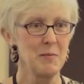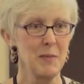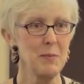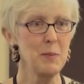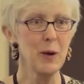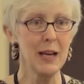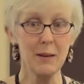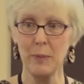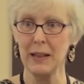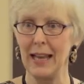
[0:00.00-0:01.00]
Maybe putting
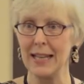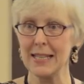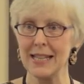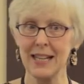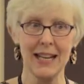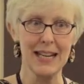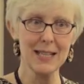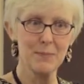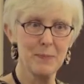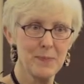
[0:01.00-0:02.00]
plants in a
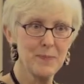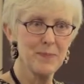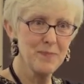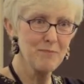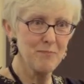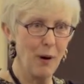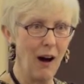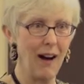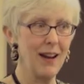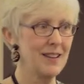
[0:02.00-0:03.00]
nice
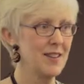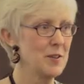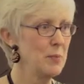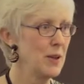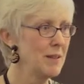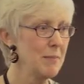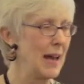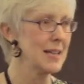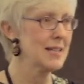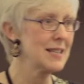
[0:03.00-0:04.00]
pot, or putting
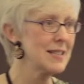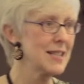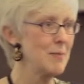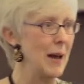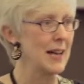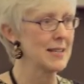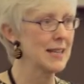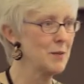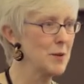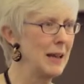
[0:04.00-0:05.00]
magazines in a
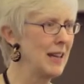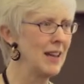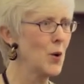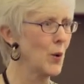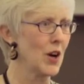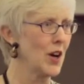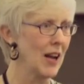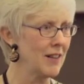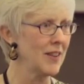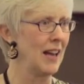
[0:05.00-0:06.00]
basket. We're making order
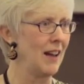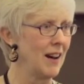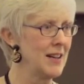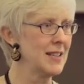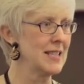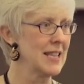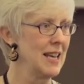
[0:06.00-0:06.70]
out of chaos.